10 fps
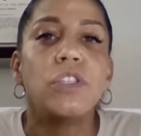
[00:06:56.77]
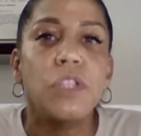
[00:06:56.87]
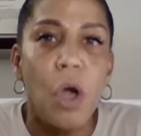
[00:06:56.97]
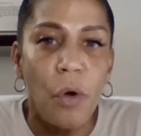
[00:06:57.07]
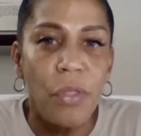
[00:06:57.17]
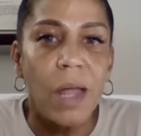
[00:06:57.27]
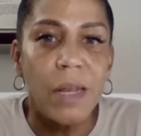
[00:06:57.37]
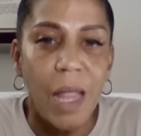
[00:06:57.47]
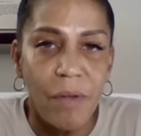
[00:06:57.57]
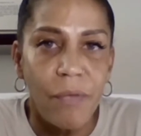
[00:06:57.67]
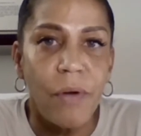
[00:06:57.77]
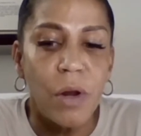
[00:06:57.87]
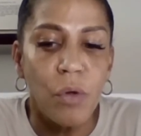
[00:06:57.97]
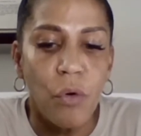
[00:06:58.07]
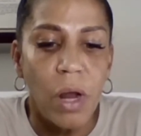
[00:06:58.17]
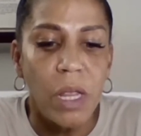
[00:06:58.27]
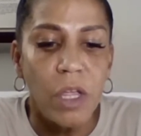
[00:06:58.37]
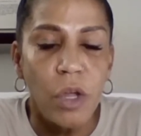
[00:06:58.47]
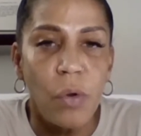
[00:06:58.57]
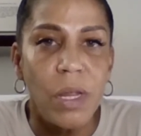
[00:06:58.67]
Just know that Navy Federal
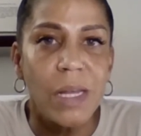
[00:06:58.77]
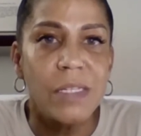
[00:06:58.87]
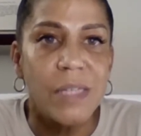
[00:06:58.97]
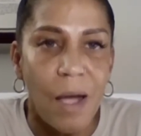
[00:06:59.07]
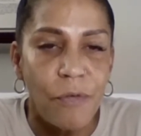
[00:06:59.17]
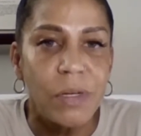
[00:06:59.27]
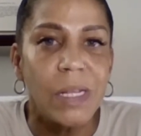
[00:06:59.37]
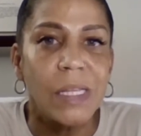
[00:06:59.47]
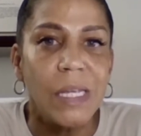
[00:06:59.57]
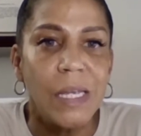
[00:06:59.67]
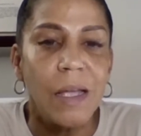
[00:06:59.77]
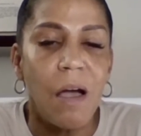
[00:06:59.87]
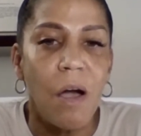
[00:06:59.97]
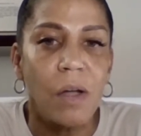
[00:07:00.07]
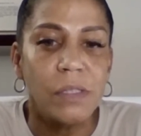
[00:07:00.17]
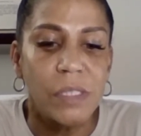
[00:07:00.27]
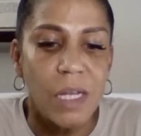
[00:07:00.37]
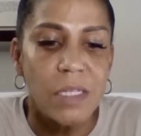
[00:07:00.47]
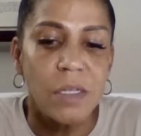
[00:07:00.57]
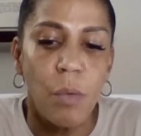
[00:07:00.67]
Credit Union definitely
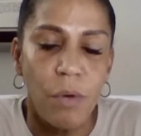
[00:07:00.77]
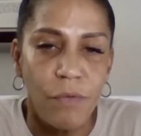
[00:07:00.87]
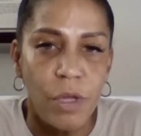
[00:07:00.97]
does their